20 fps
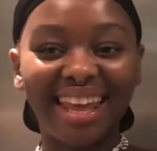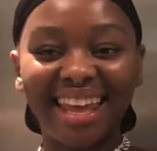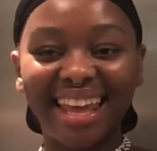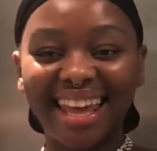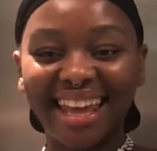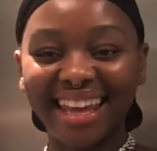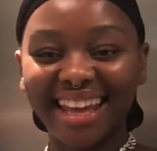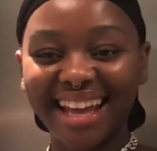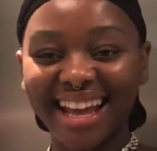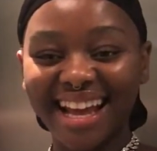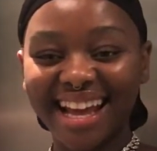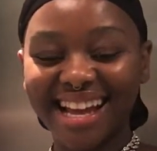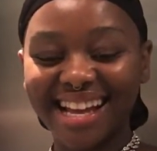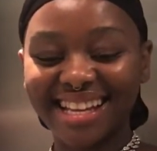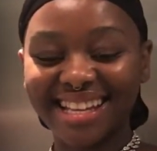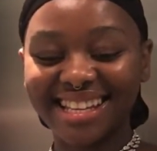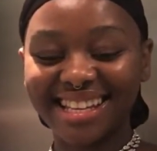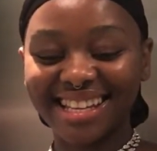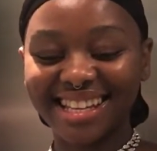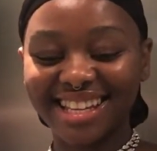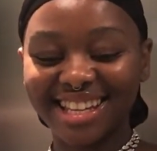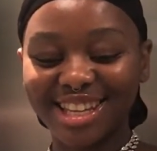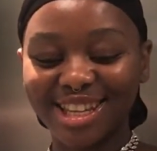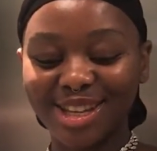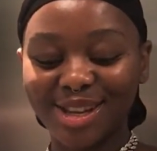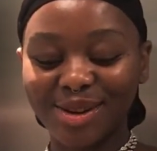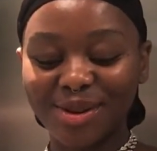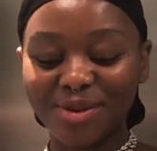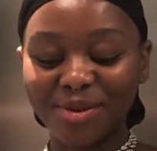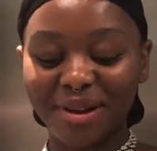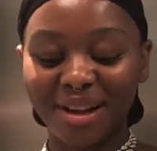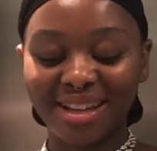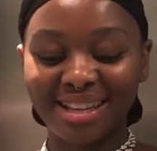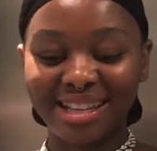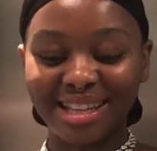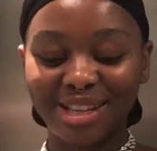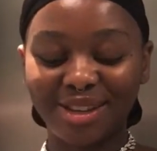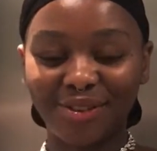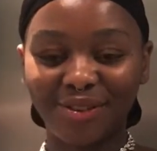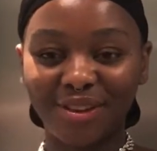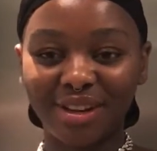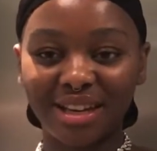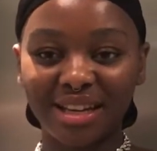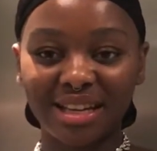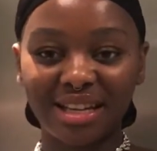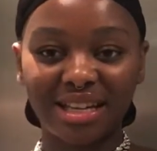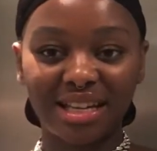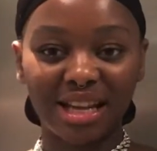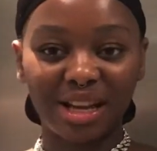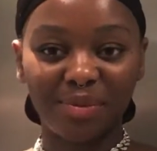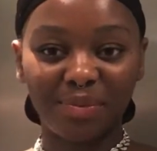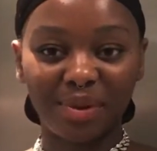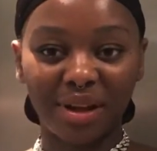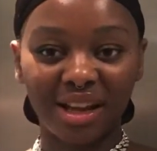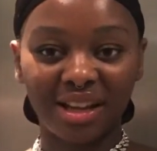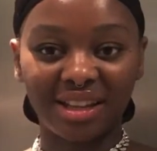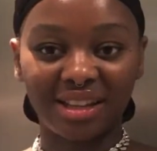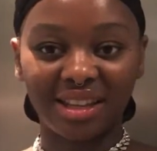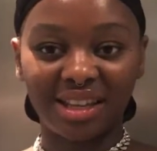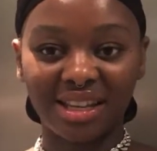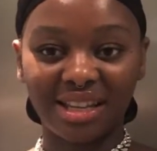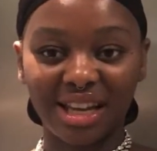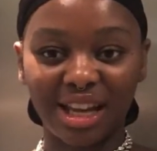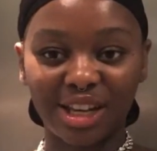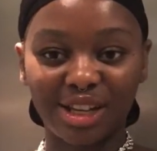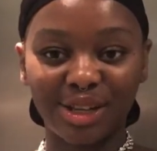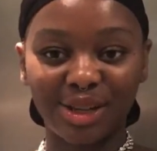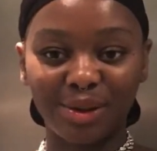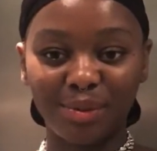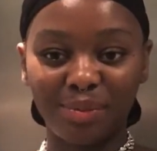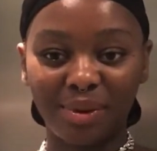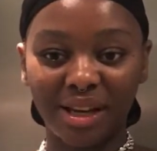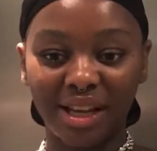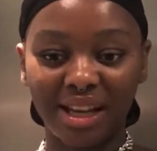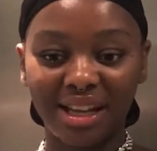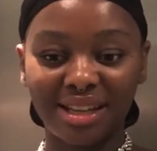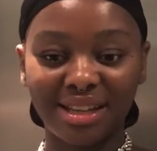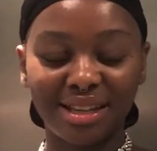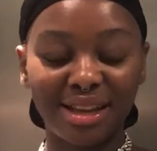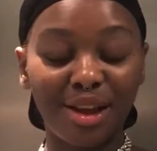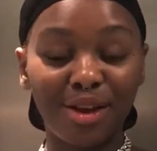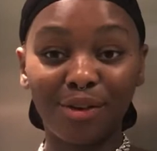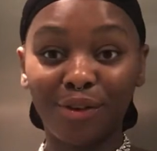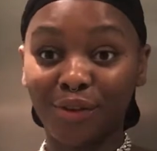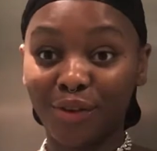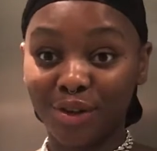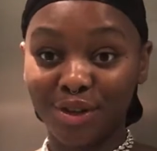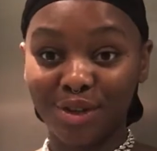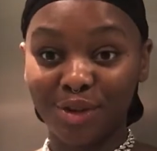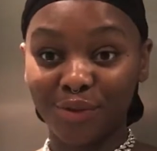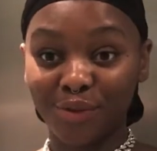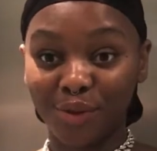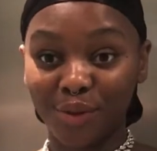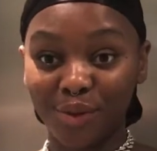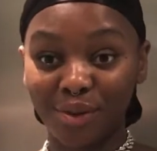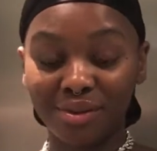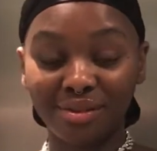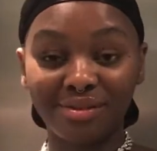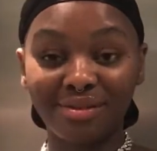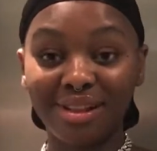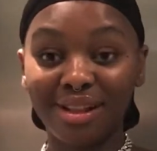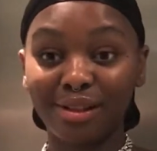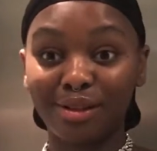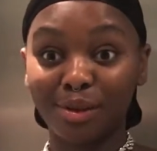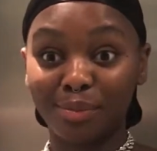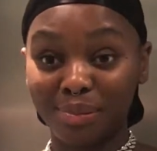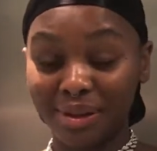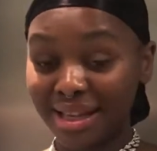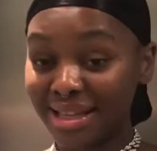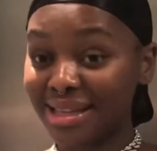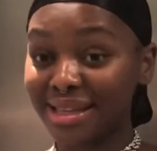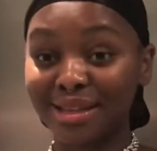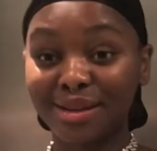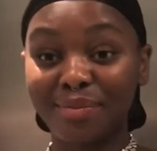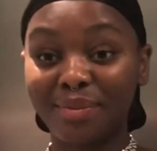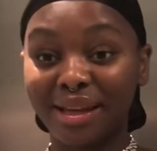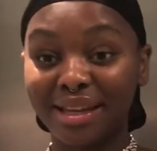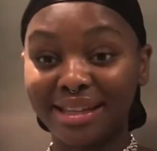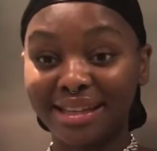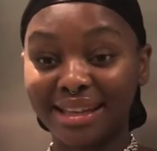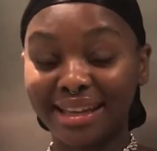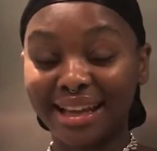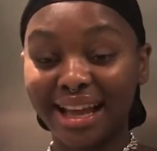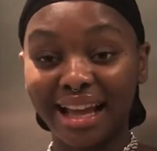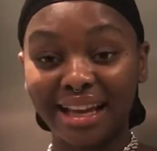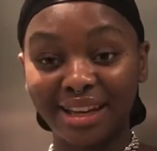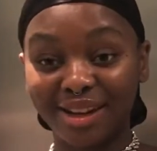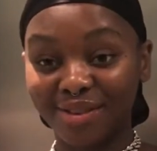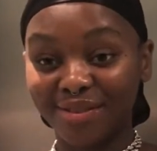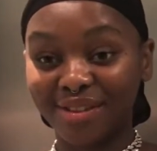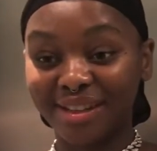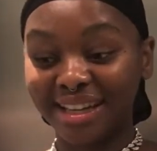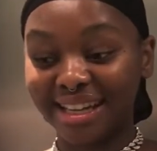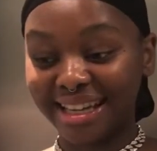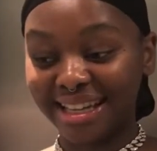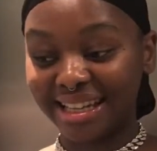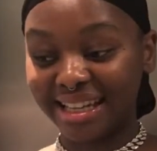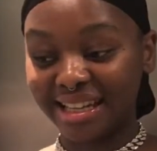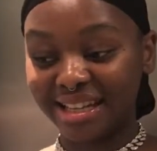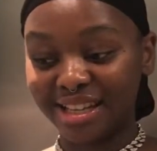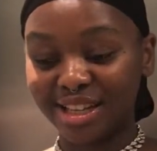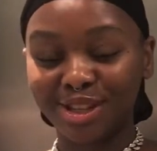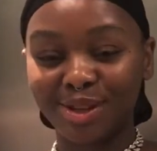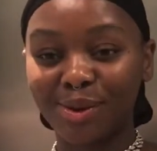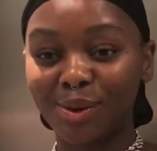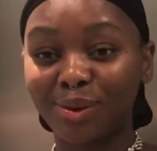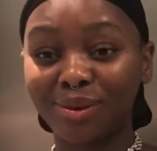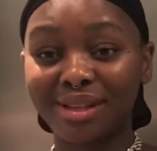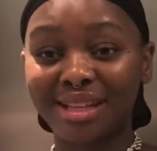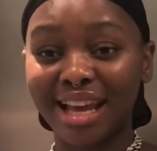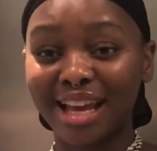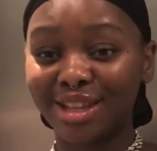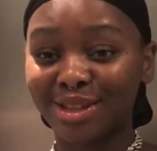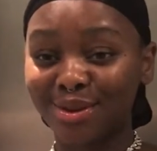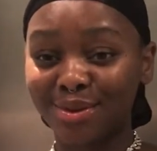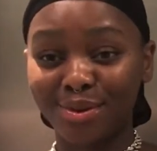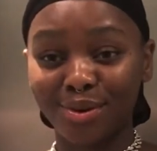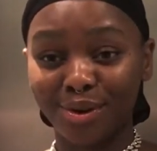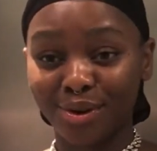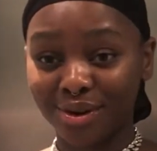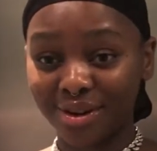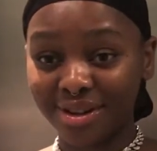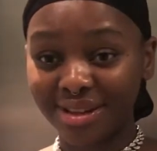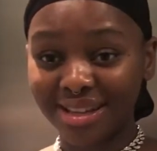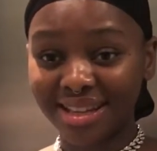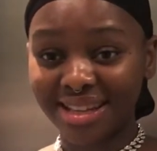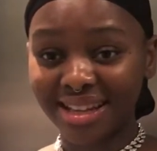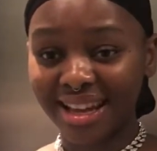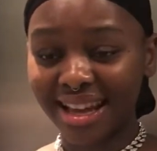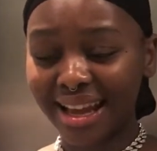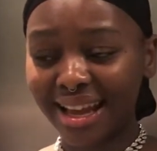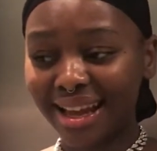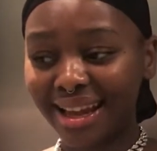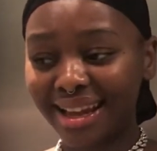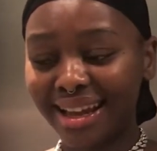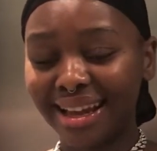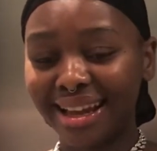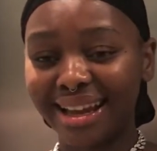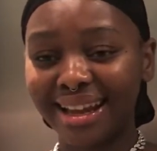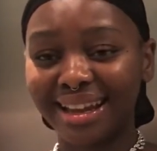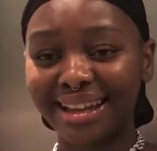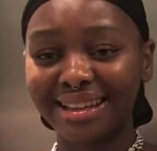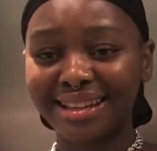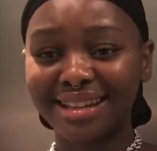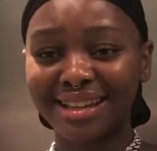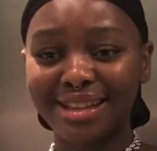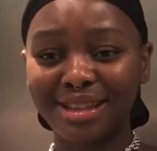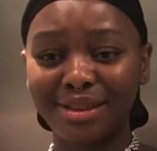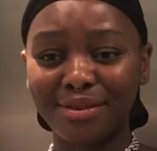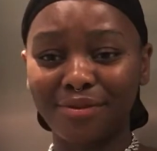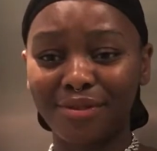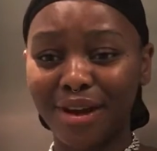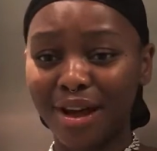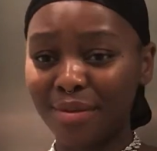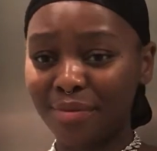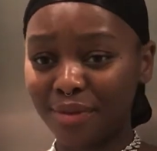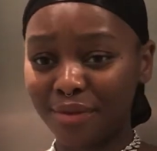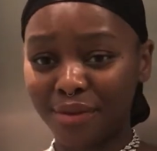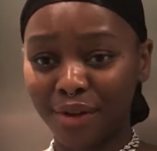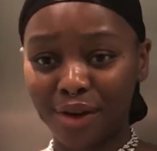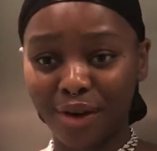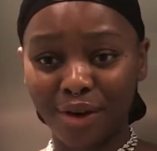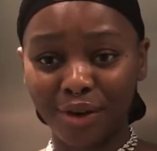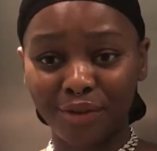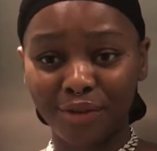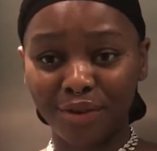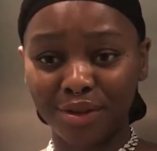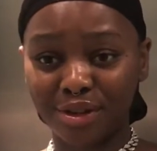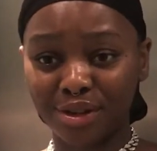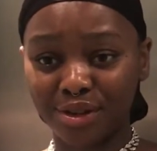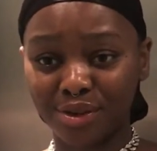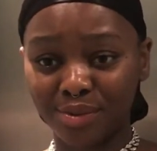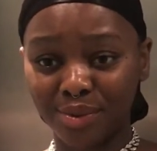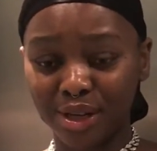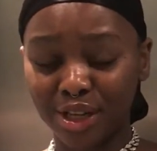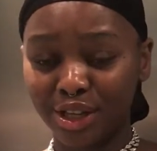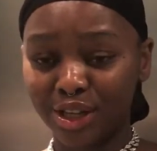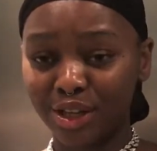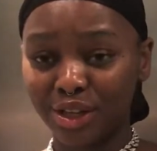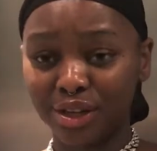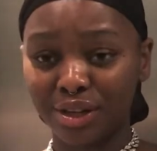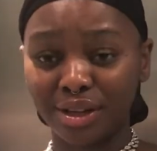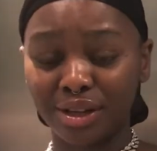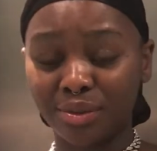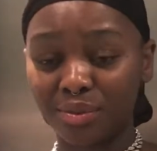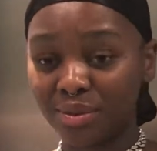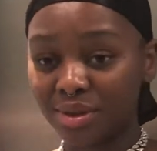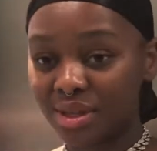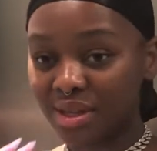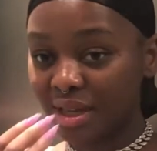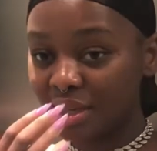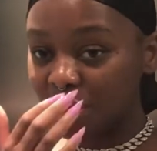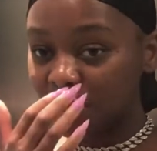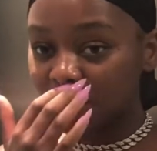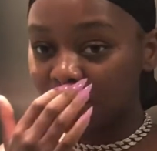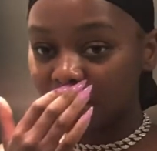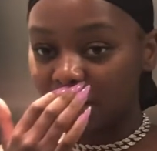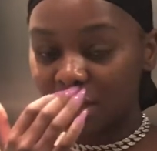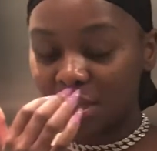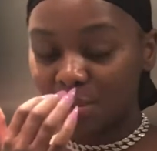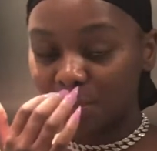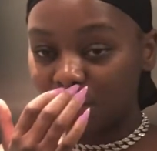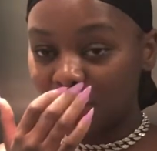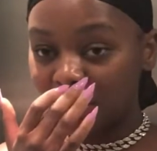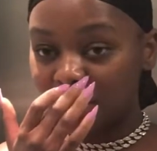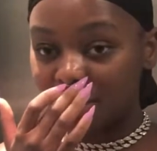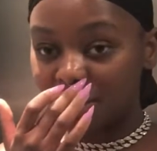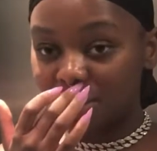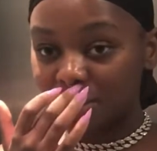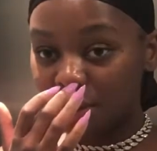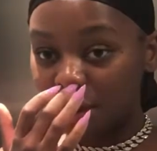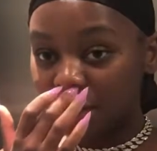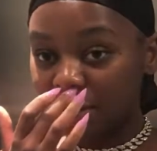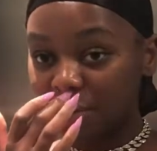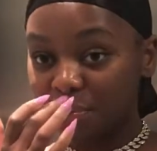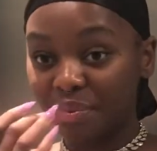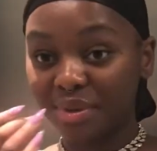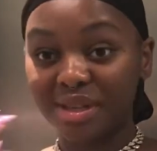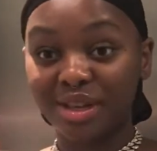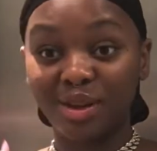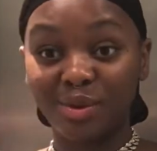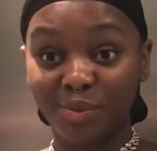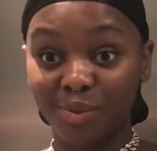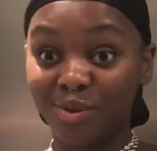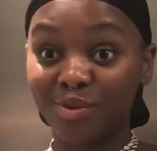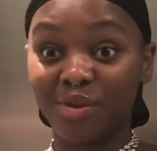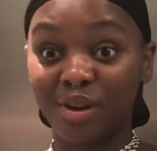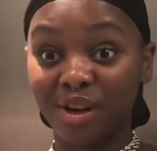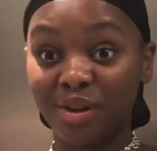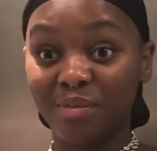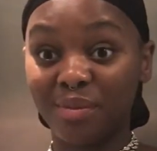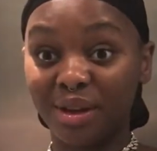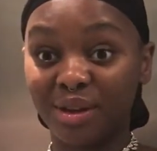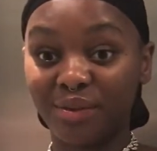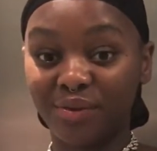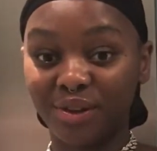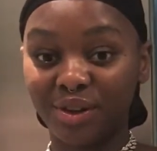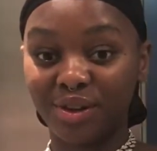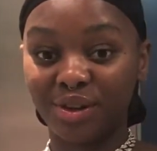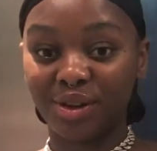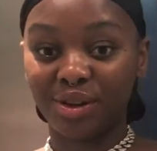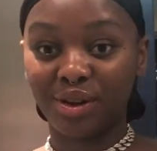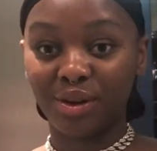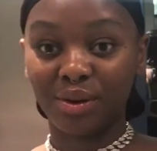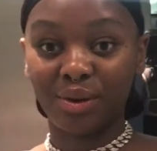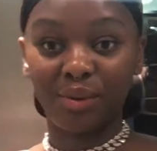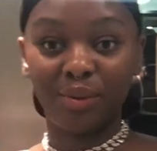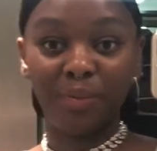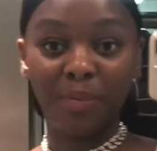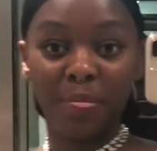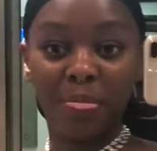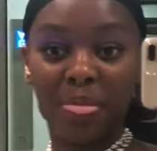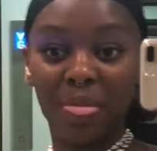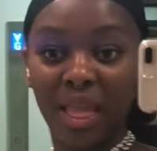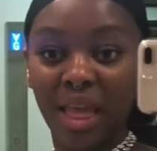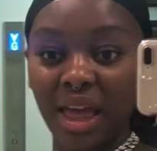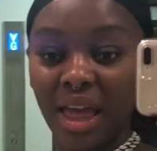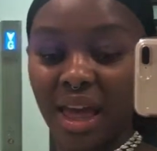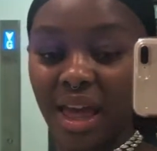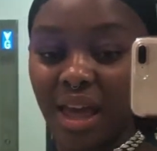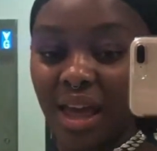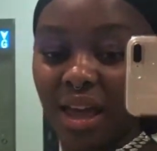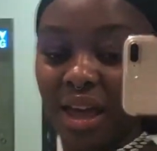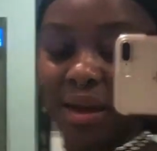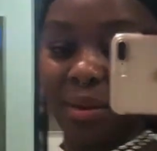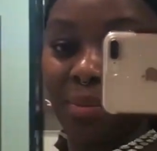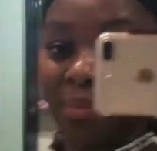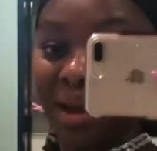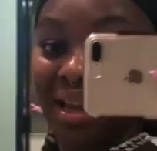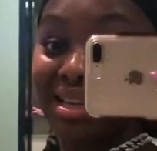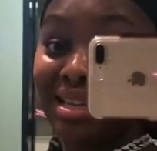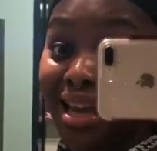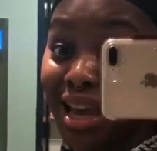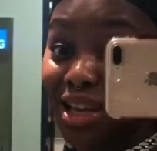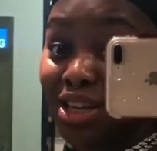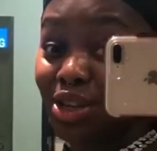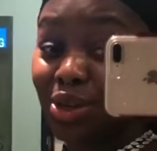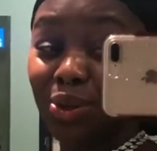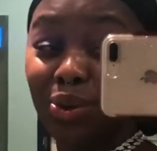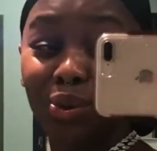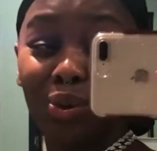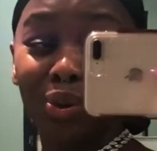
Hey guys, so I just finished up at the tattoo place. First of all, the place is amazing. I love the ladies. It's called Tattoo Hers, and the vibe of the office is really good. It was such a good experience, so one hundred percent would recommend for you to go. My tattoo